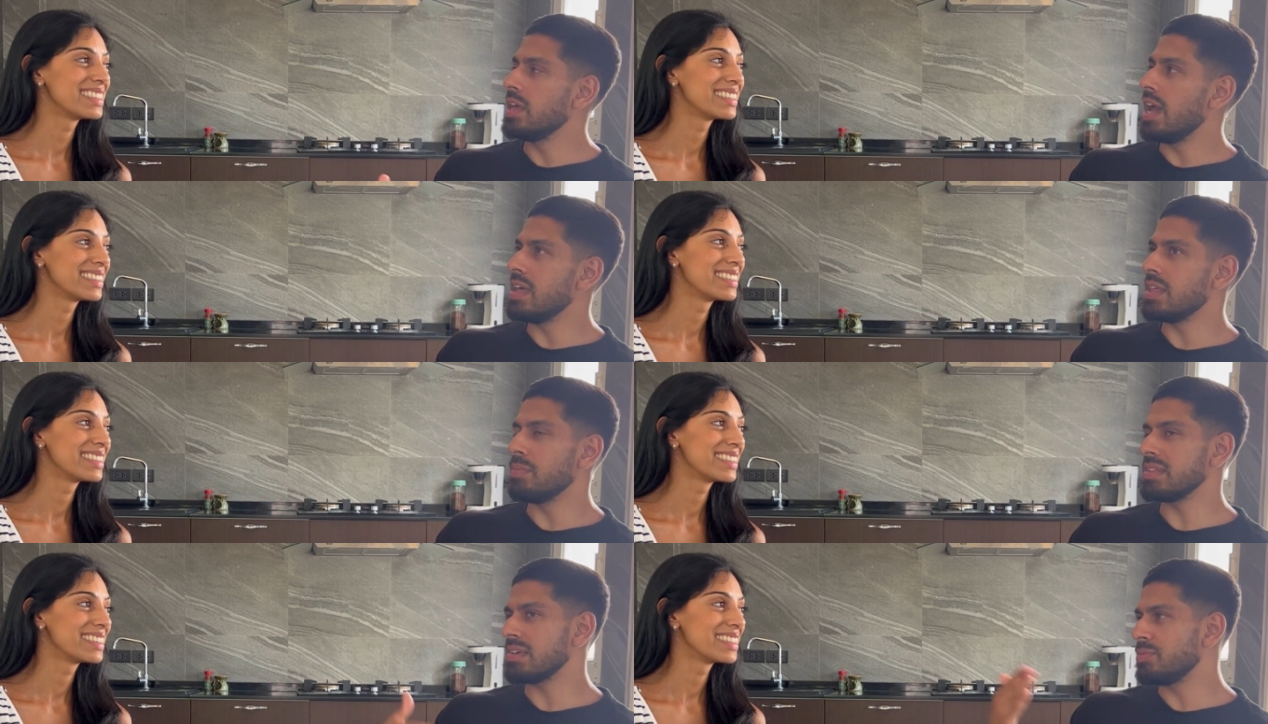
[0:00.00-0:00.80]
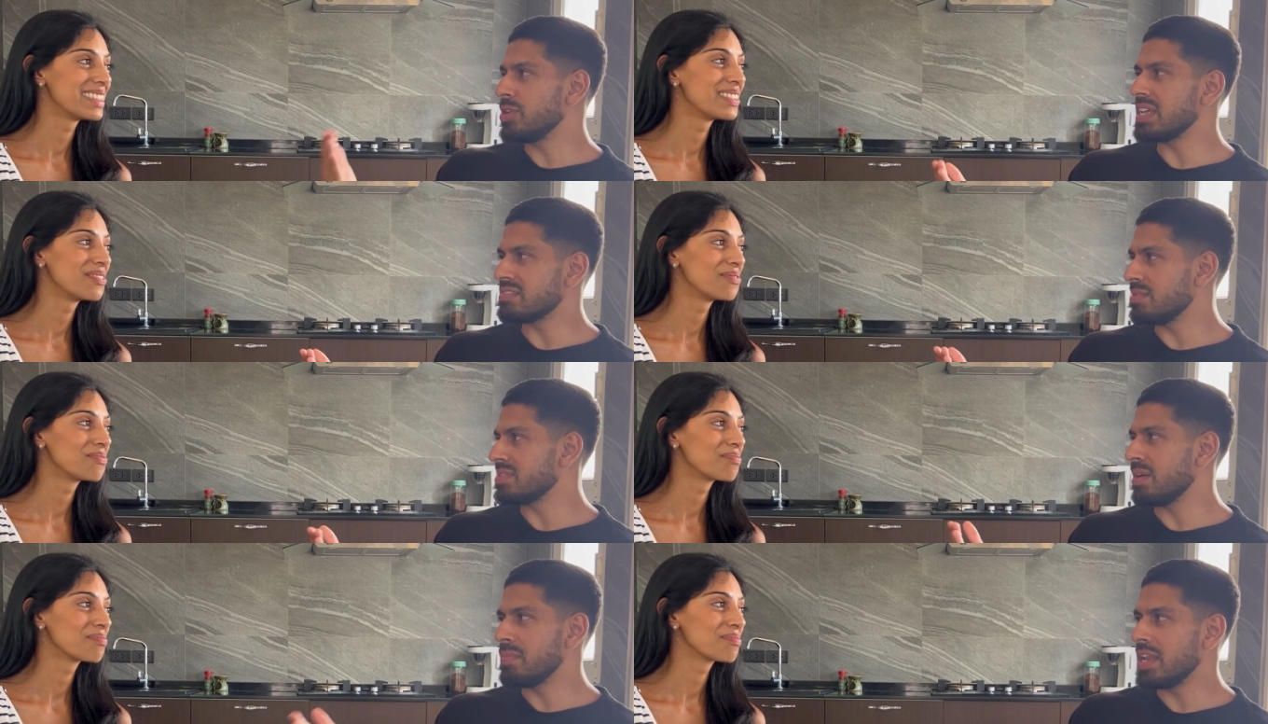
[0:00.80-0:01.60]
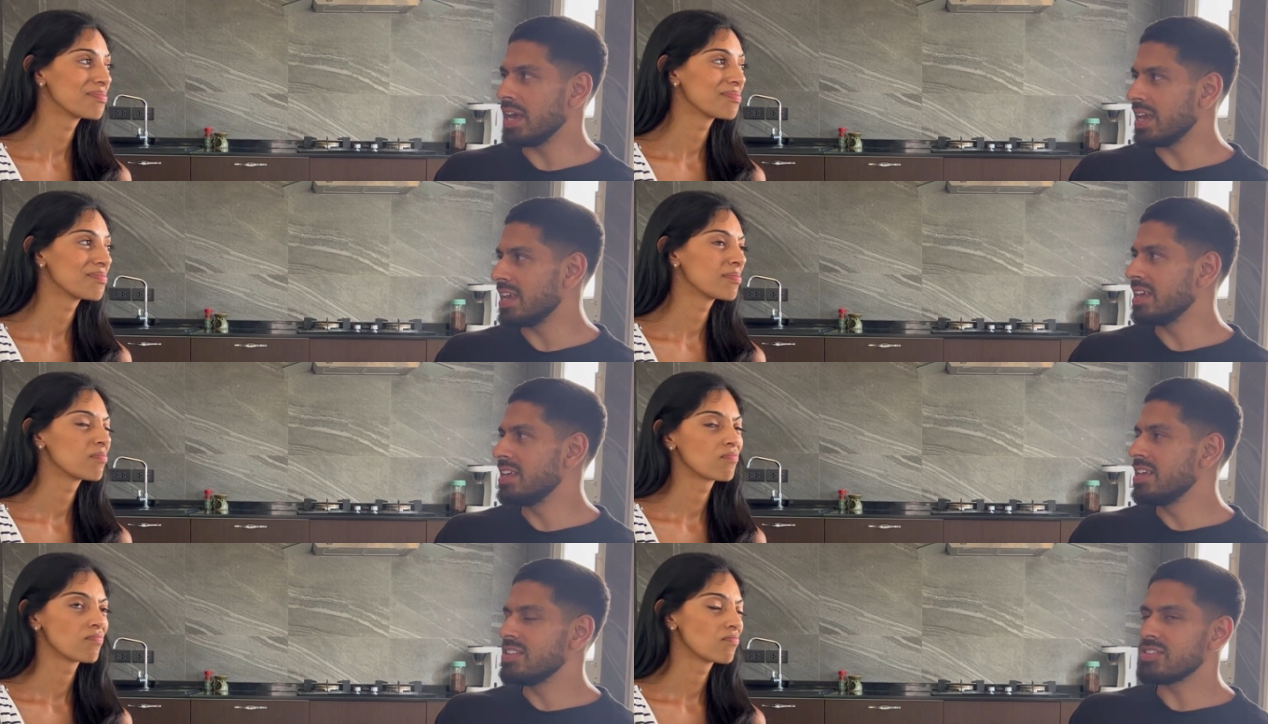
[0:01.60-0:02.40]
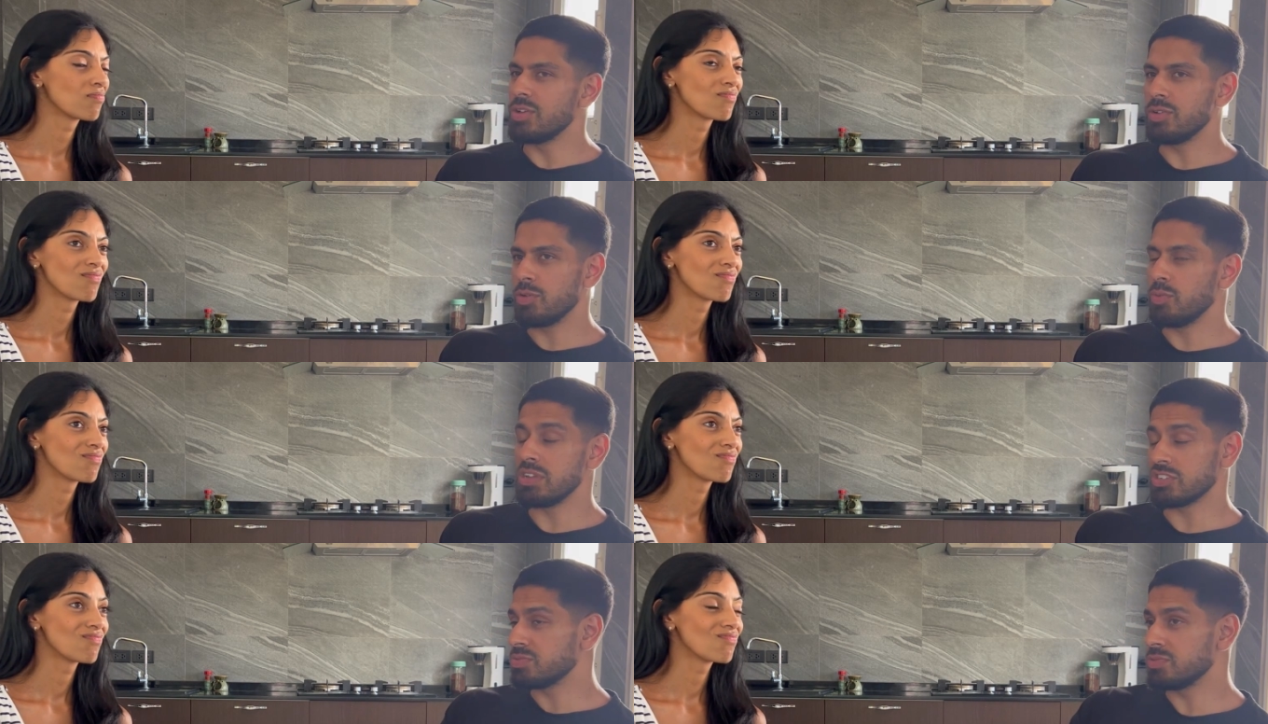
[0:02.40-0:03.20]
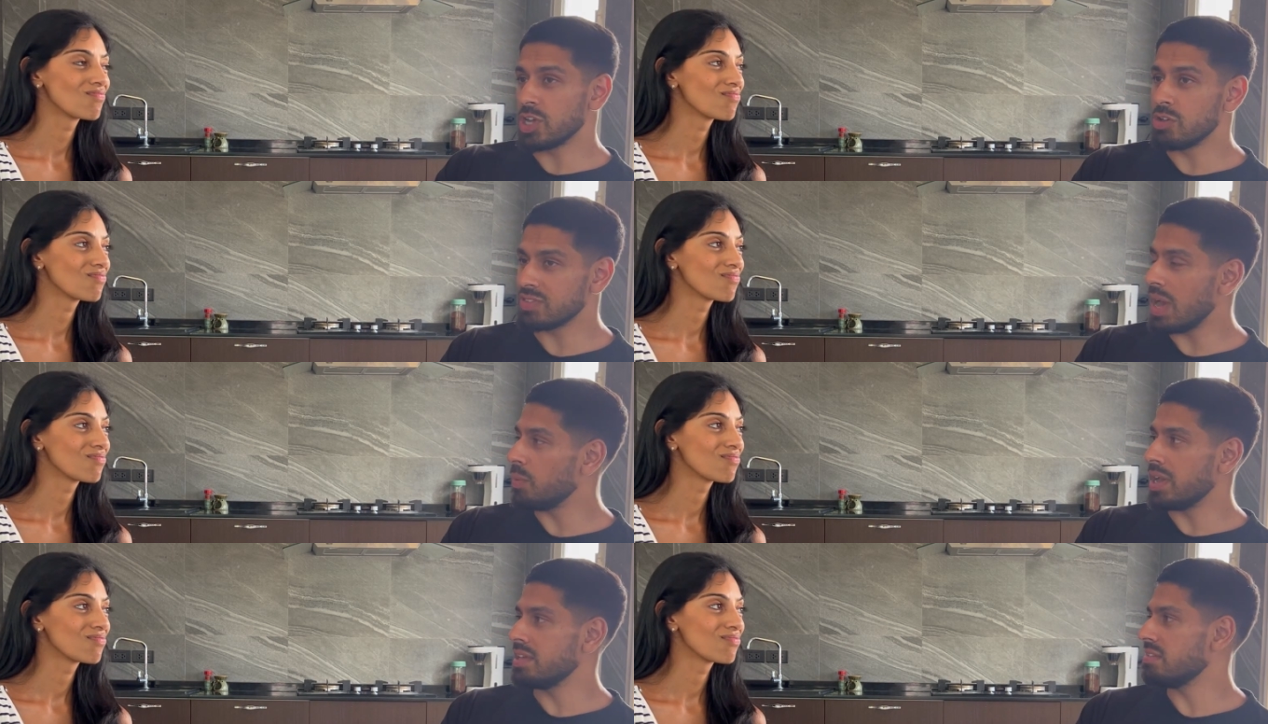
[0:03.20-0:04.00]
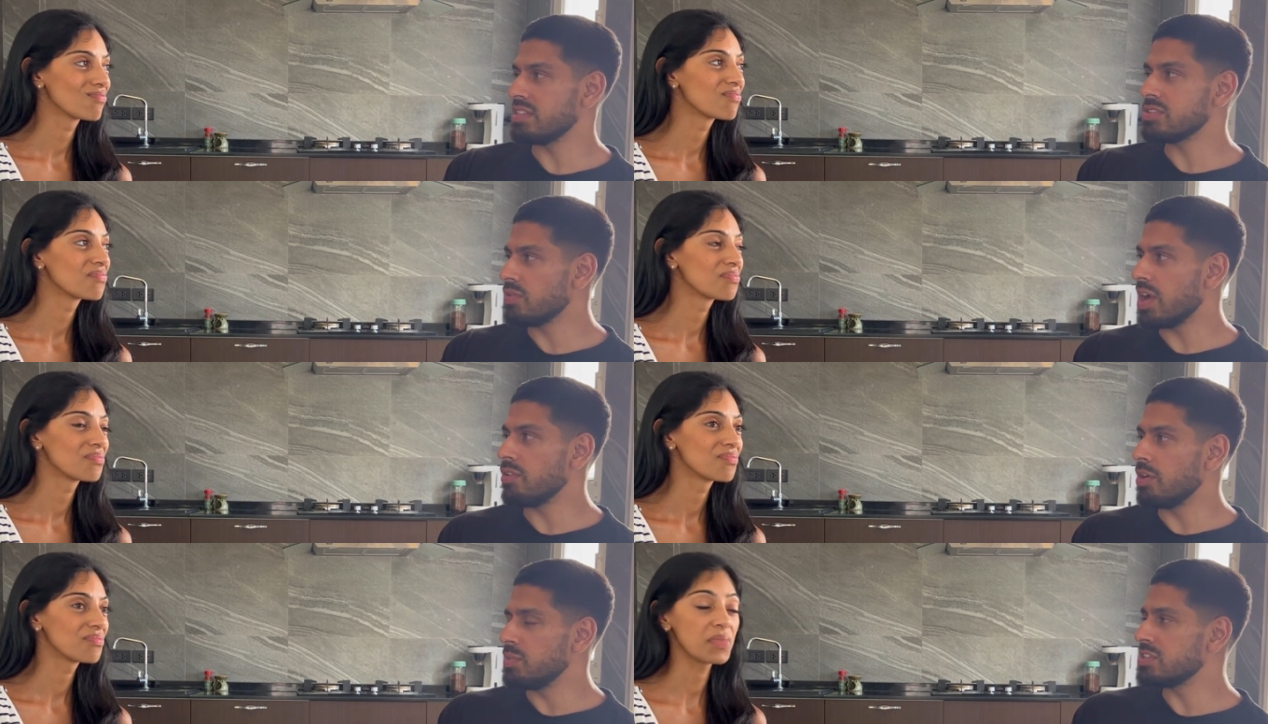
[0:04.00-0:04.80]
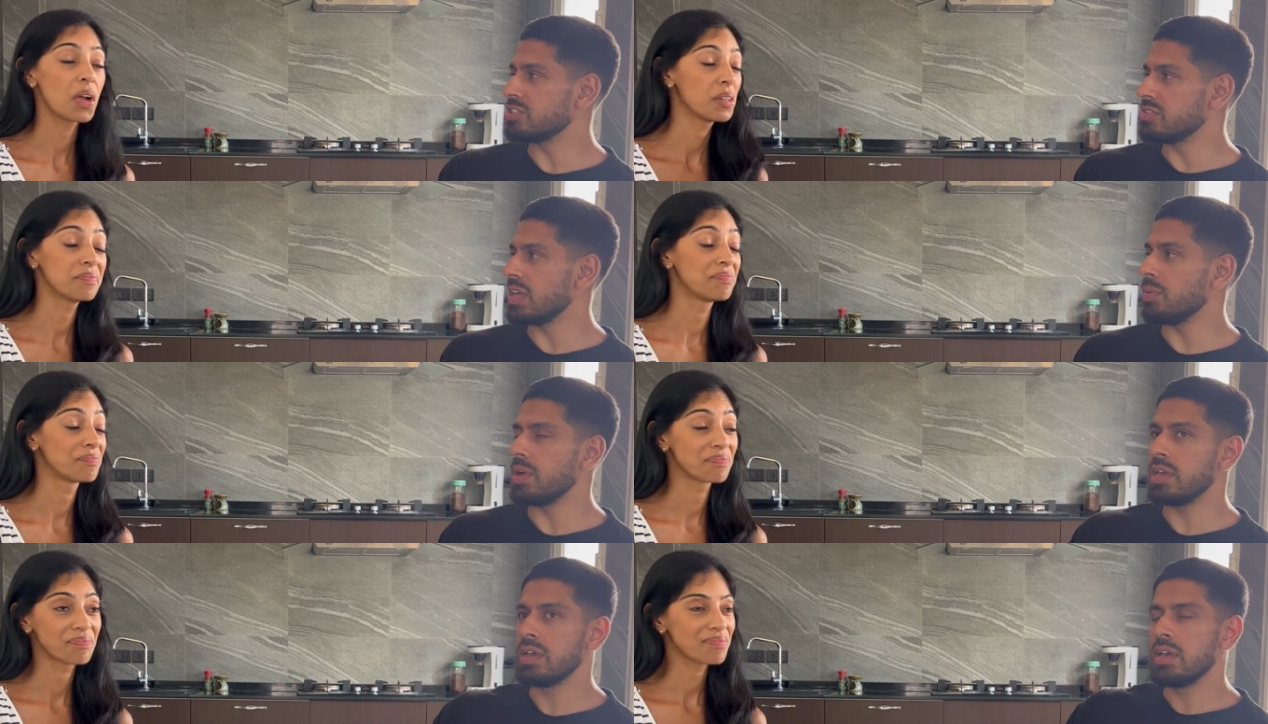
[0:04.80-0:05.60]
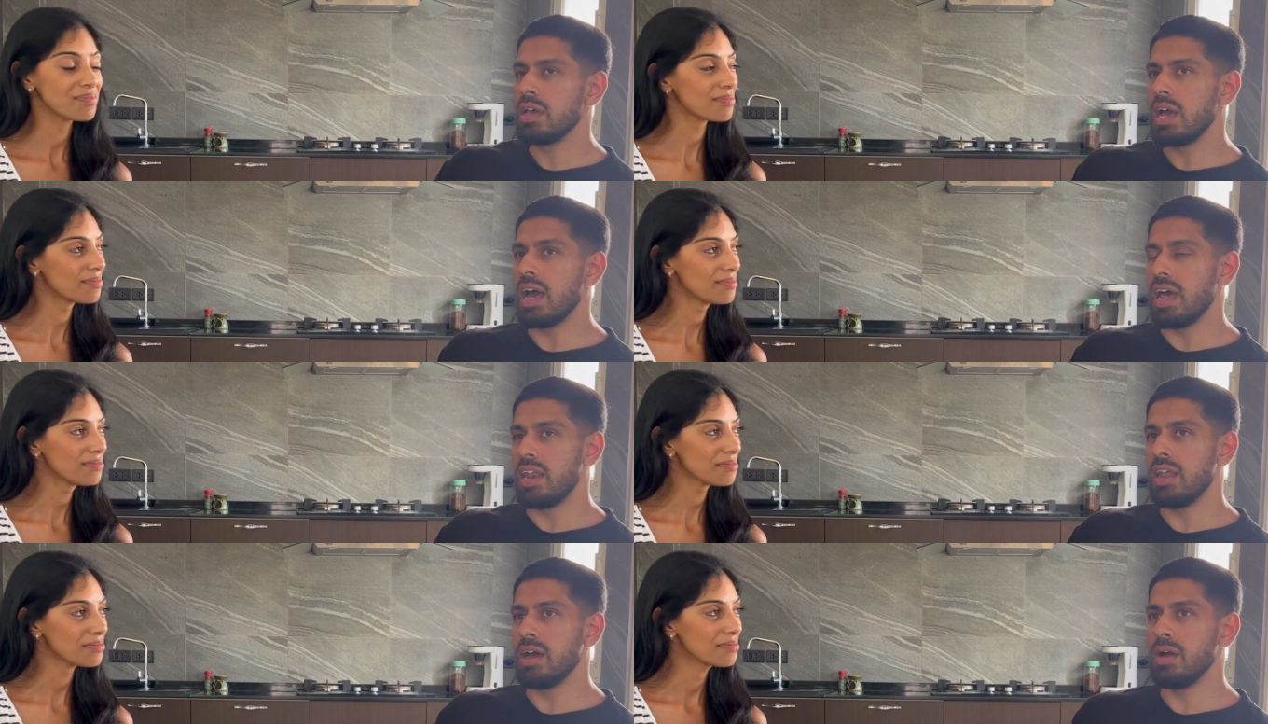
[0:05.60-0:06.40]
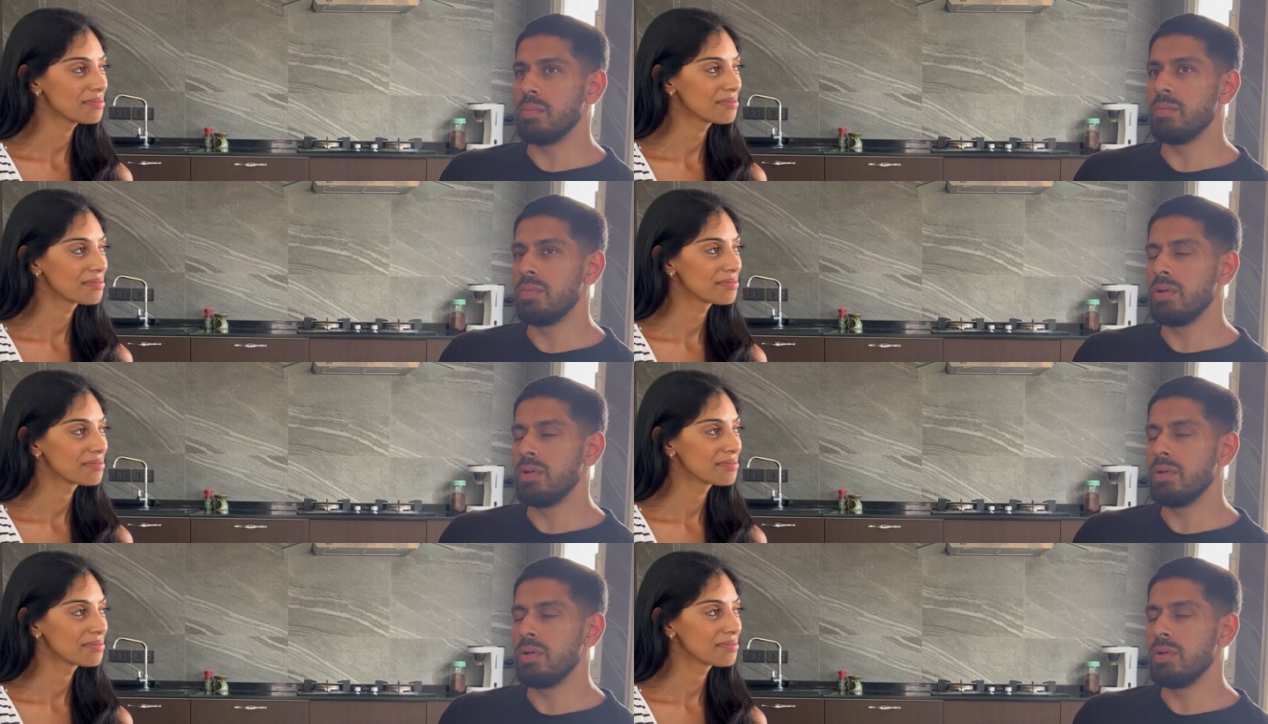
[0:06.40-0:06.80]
Speaker 1: and then by the time you get to sleep, it's like midnight. So we just chose that way. There's no right or wrong. We just no. chose that way, and um,